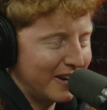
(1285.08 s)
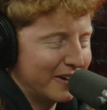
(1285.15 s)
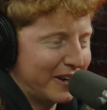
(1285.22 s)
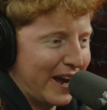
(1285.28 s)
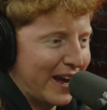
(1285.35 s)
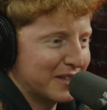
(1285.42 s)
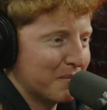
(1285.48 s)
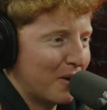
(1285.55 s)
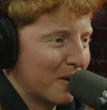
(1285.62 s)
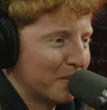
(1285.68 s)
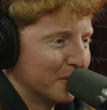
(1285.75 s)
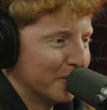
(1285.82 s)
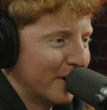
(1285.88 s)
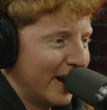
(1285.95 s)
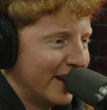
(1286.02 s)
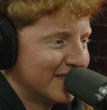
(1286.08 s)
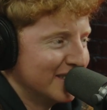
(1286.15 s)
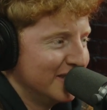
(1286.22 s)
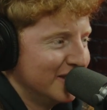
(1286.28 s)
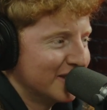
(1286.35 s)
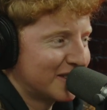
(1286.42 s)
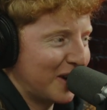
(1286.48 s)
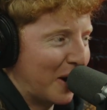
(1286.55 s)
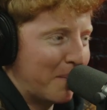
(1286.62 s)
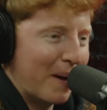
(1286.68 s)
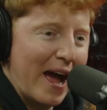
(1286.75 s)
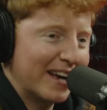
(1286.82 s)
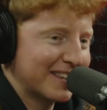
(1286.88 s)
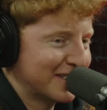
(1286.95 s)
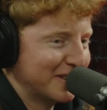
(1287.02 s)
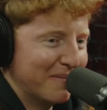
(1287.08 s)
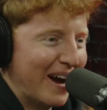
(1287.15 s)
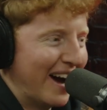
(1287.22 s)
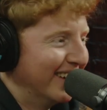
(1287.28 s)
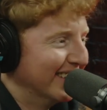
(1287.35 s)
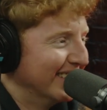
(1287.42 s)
dad's Marlboro Reds and you just start passing them out.